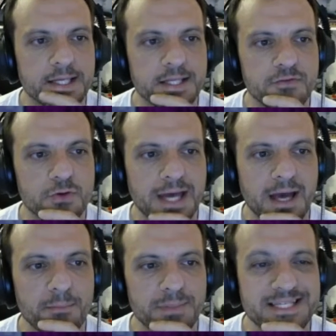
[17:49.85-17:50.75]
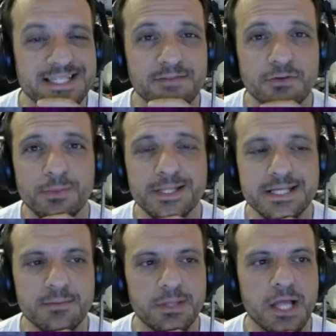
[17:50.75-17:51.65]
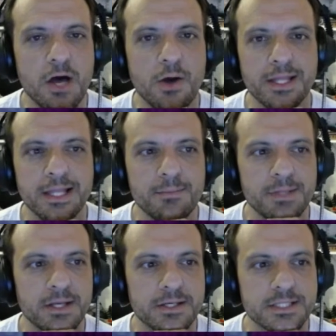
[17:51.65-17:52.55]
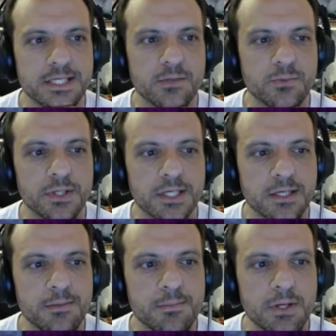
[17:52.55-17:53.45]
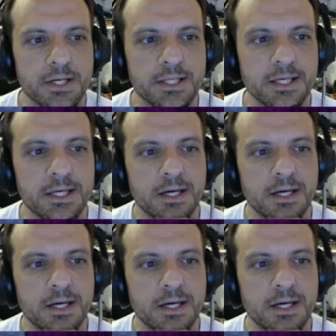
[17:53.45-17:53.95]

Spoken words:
And if you can, please leave a comment down below and let me know how to get it working in mine.